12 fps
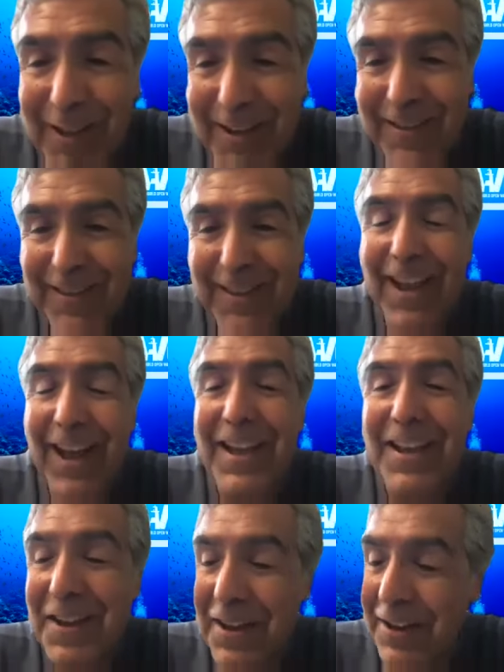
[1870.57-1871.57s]
He's the
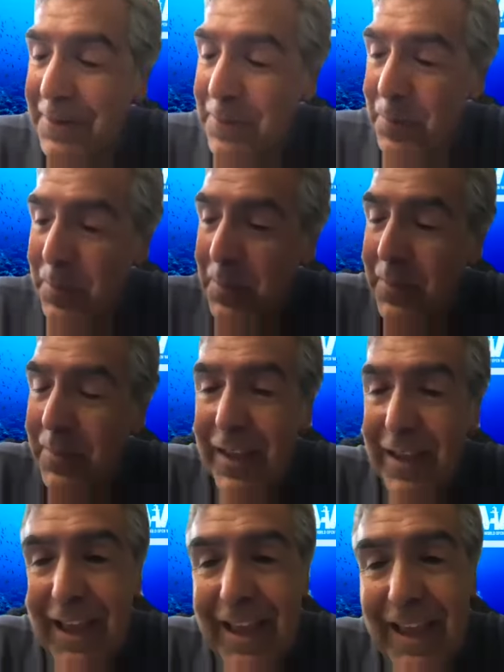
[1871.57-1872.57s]
icon.
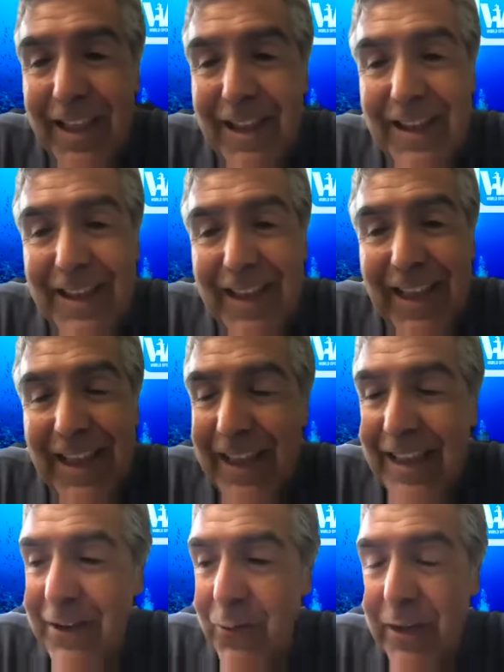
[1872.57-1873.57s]

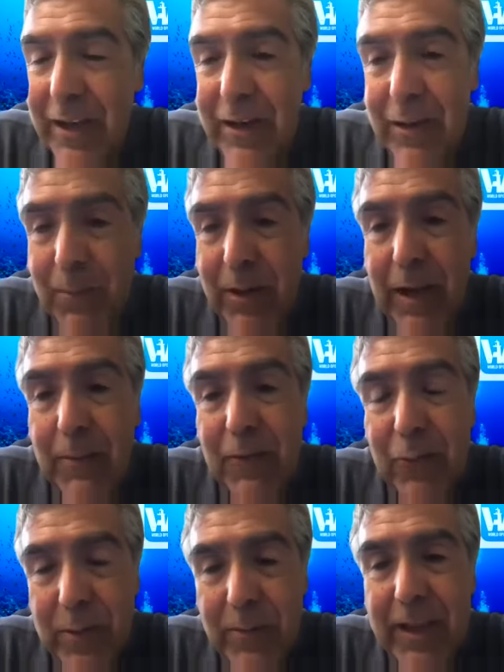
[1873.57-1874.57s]
But I'm
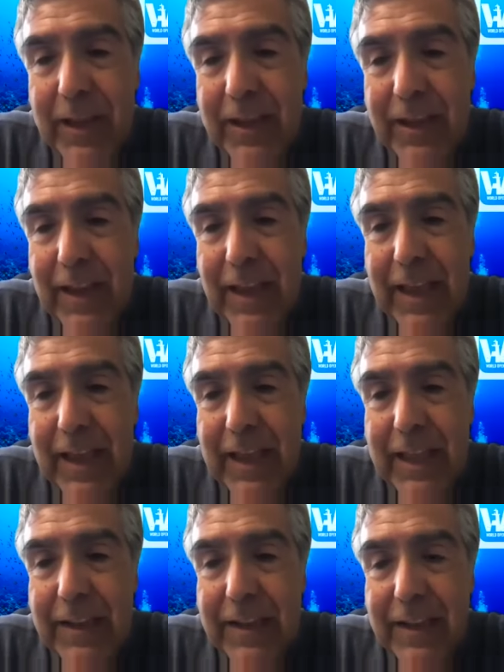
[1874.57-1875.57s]
swimming
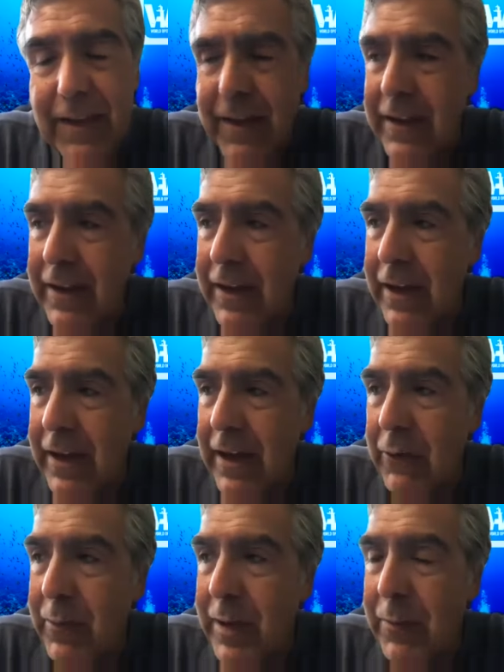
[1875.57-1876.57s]
and I
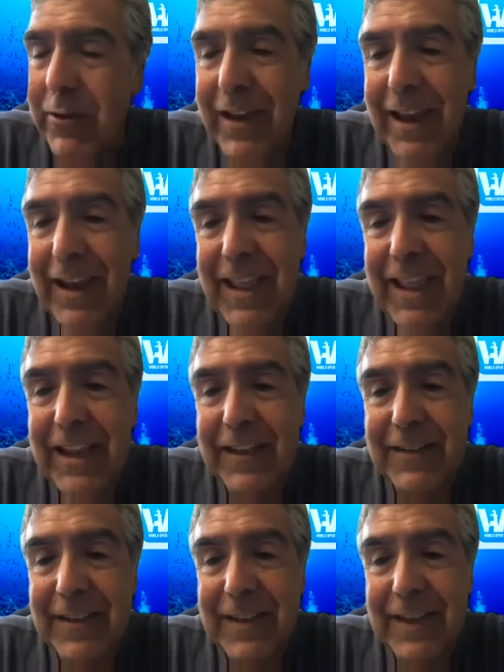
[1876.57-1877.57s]
remember in Atlantic
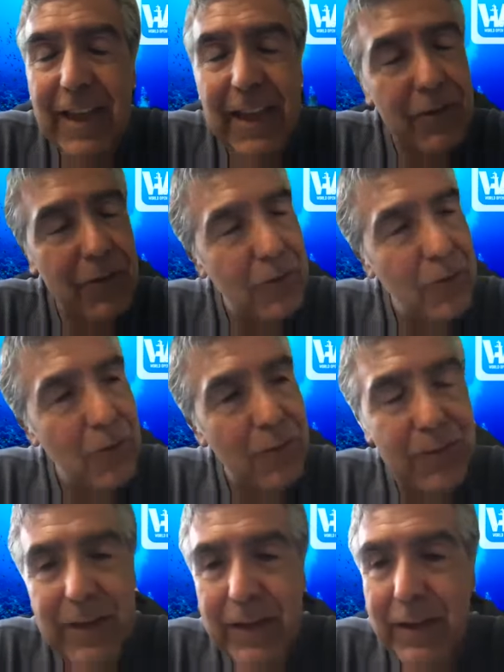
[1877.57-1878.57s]
City, I looked
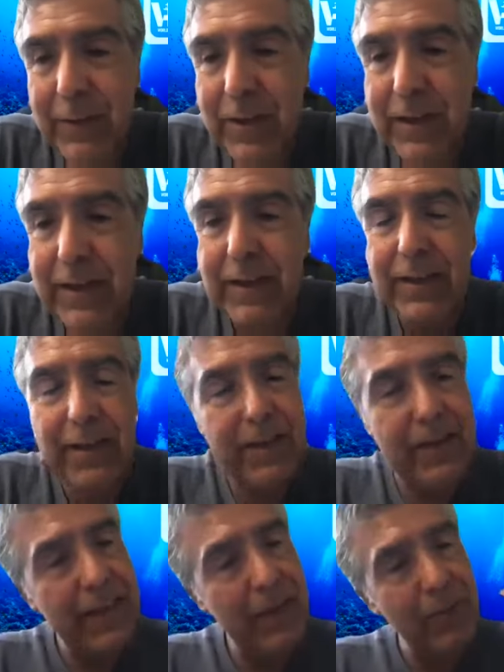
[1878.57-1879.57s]
over him and
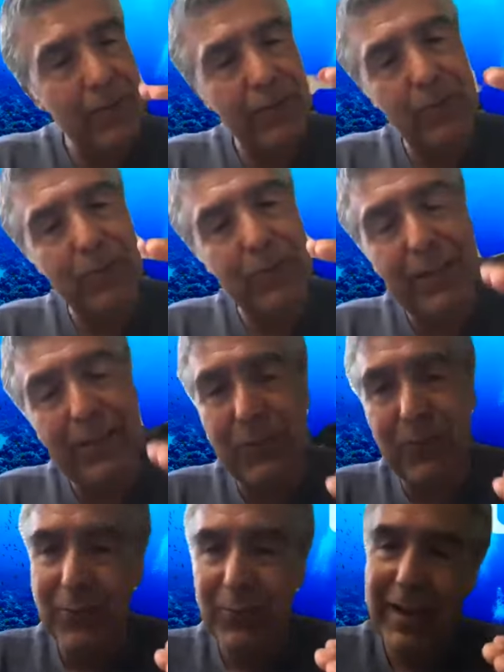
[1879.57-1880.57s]
he was breathing
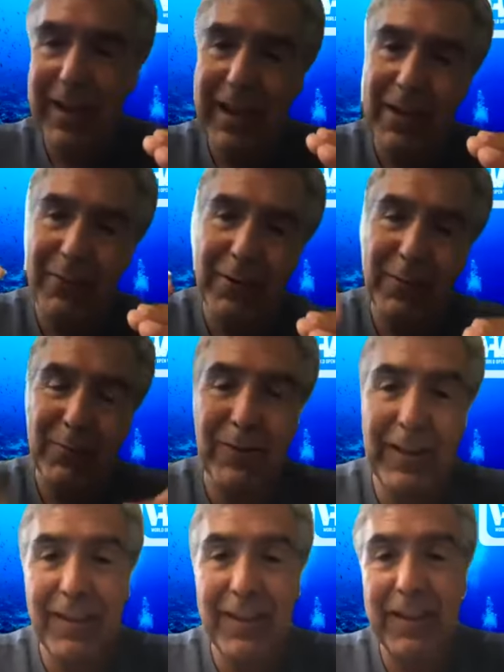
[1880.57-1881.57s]
one way, I was
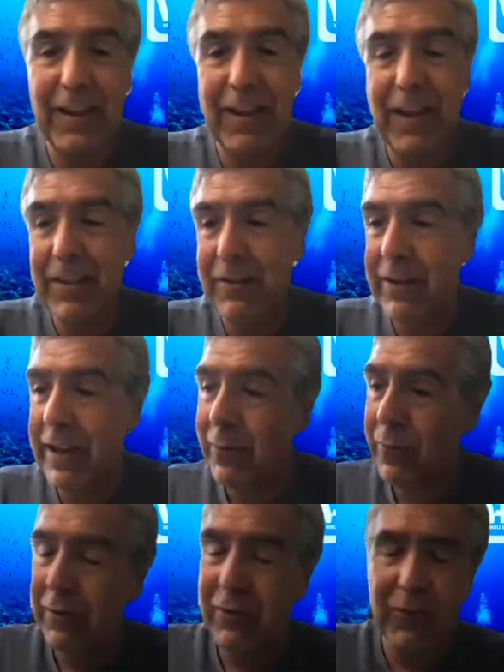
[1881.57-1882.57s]
breathing another, and
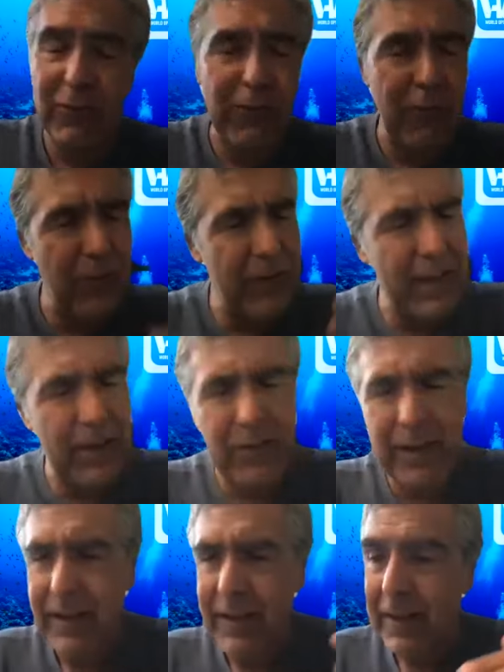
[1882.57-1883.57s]
we're going that way.